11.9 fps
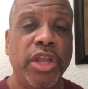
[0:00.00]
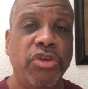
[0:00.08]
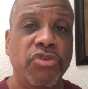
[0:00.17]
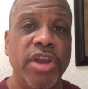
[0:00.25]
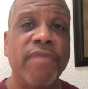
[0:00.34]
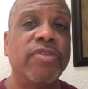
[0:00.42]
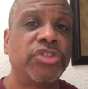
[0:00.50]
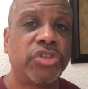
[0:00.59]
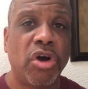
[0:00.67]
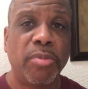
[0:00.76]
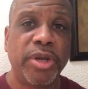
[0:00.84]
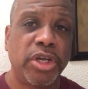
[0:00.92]
you never
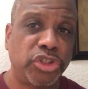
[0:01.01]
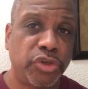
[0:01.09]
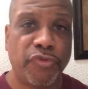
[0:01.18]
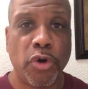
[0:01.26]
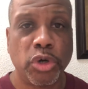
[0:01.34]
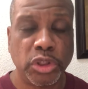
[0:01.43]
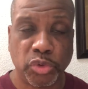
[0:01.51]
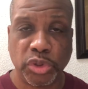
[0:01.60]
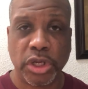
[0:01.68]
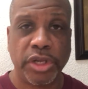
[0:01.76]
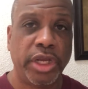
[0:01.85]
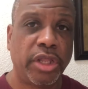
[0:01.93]
saw them because your focus
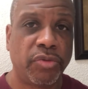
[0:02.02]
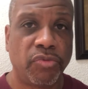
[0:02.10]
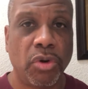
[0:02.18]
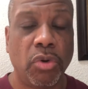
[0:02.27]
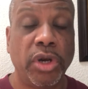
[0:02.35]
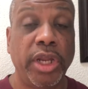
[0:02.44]
was on the other road.